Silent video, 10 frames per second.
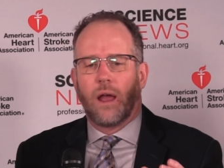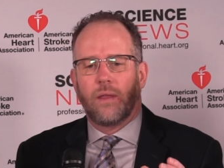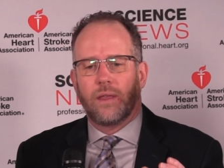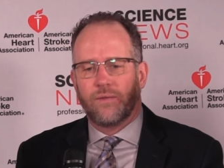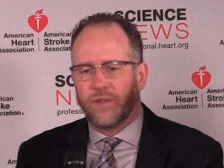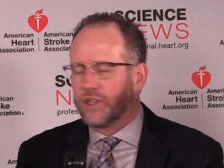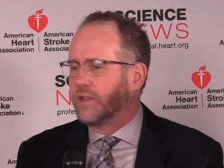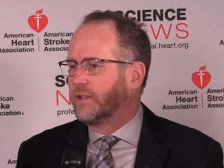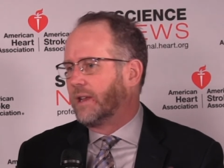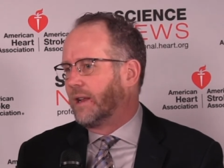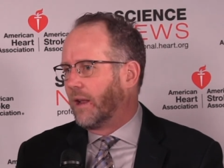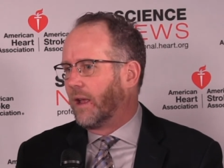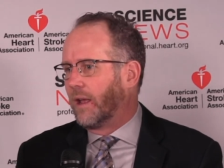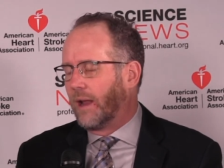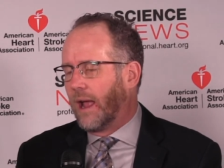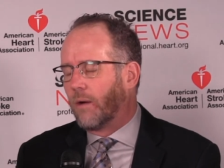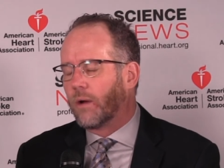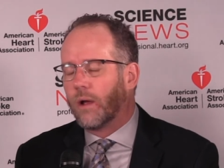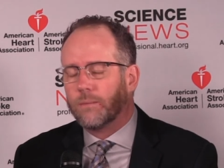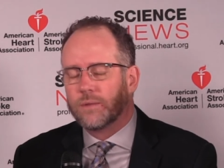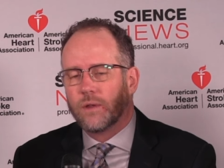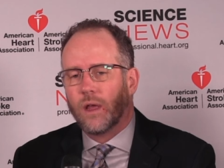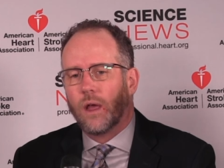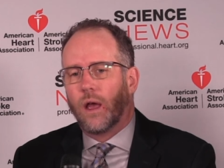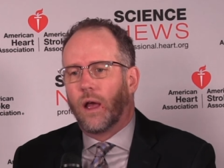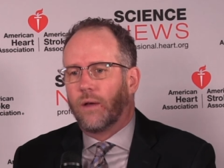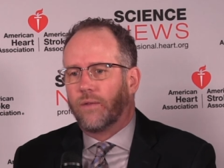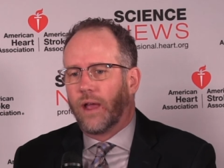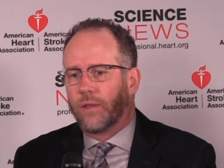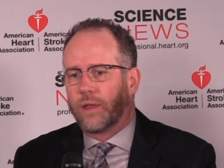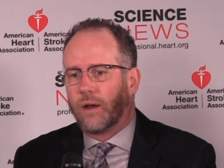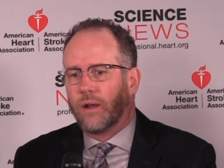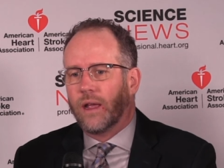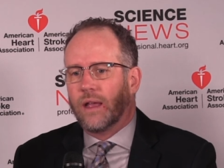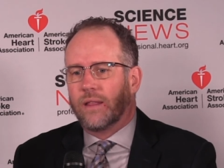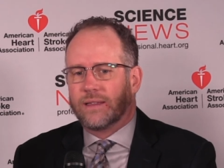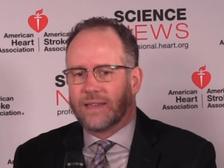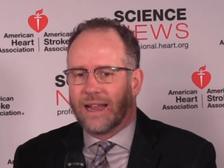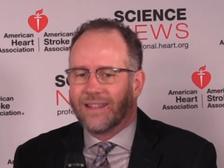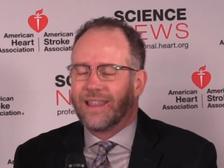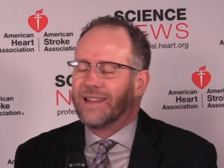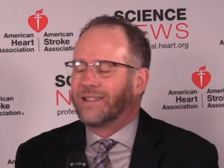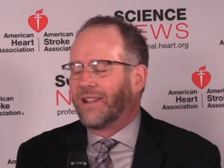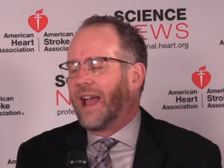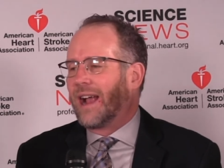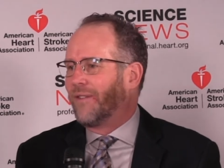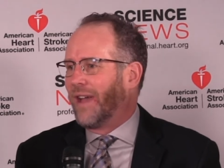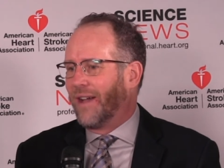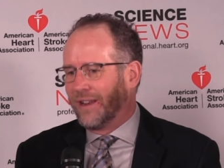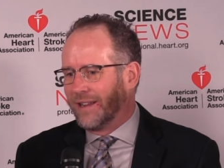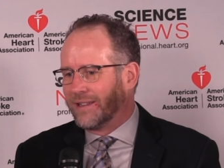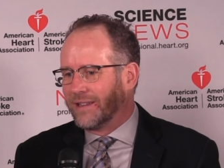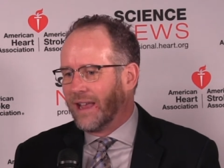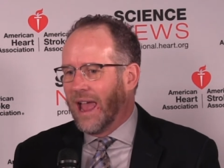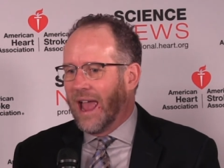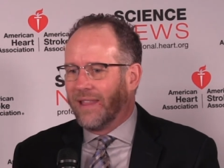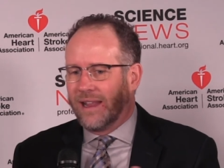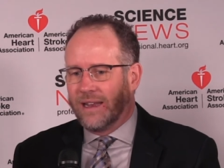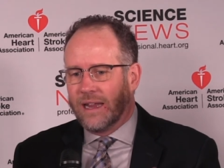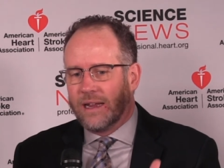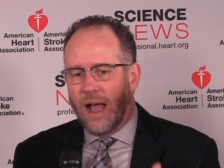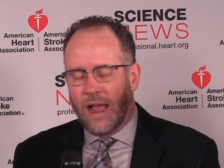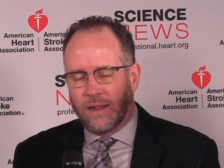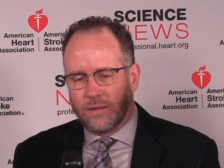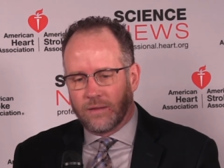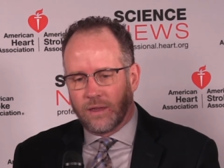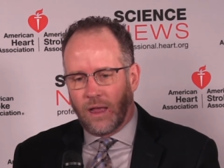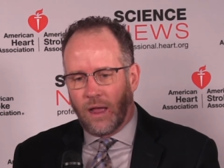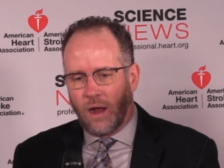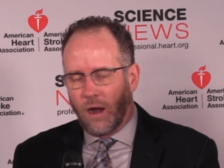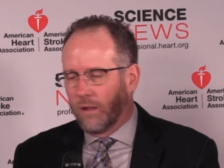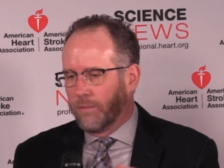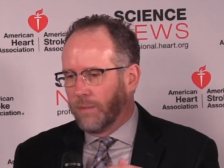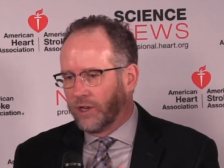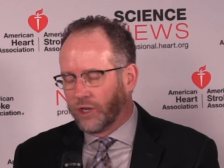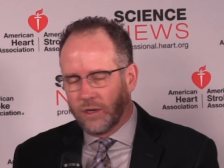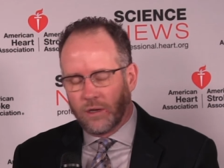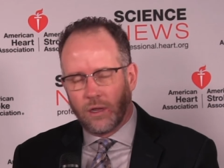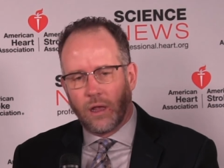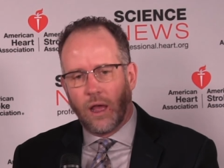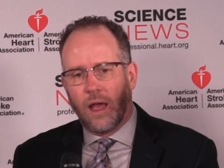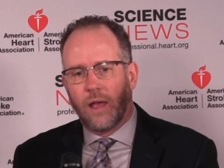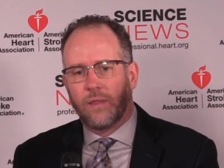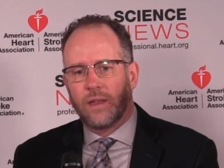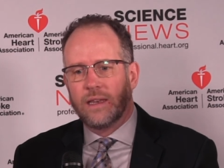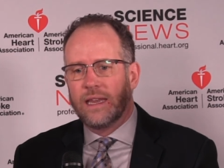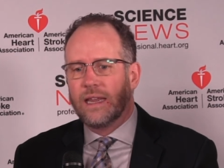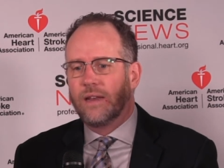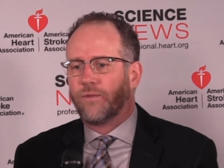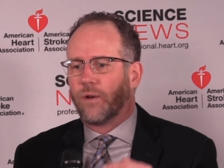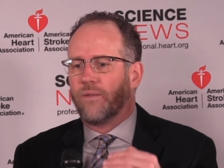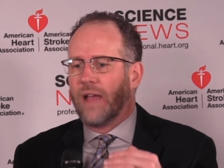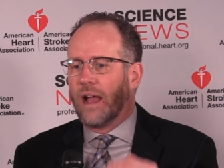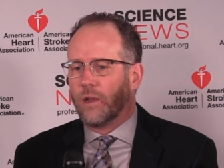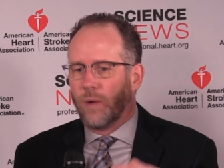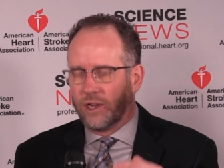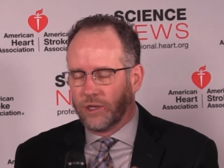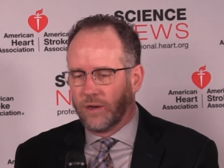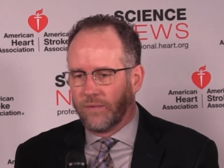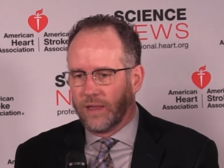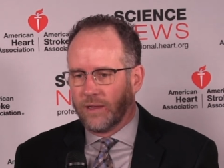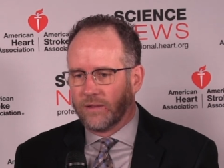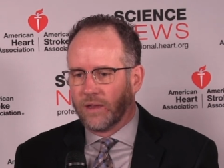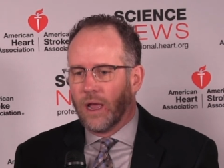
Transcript: the efficiency and outcomes of healthcare? The second thing is the lack of evidence, and they need guidance. Harlan mentioned the need for evaluation of these,